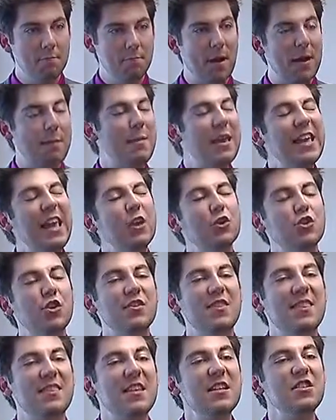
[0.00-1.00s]
by making sure
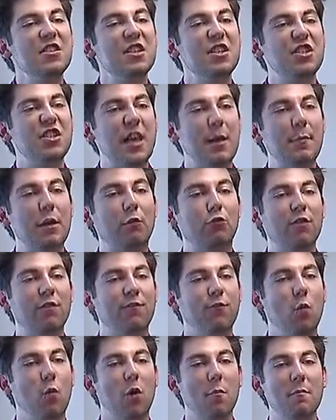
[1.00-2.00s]
that this systemic
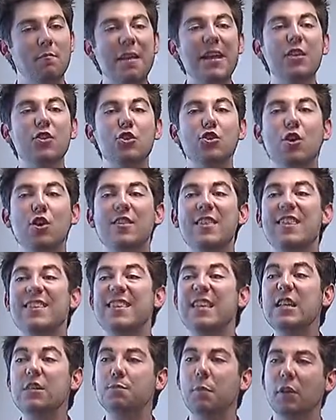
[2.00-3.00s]
reform makes sure that
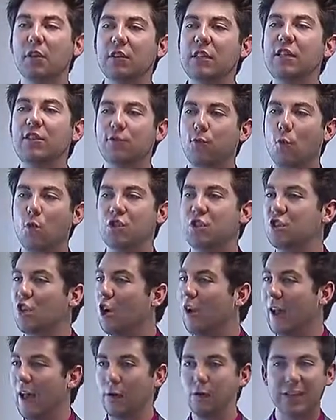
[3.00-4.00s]
these police forces
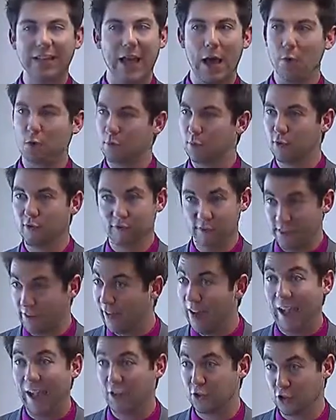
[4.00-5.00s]
are held accountable for
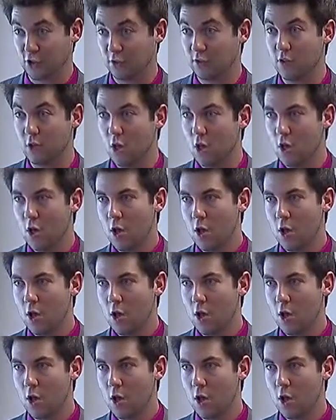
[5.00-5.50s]
their actions.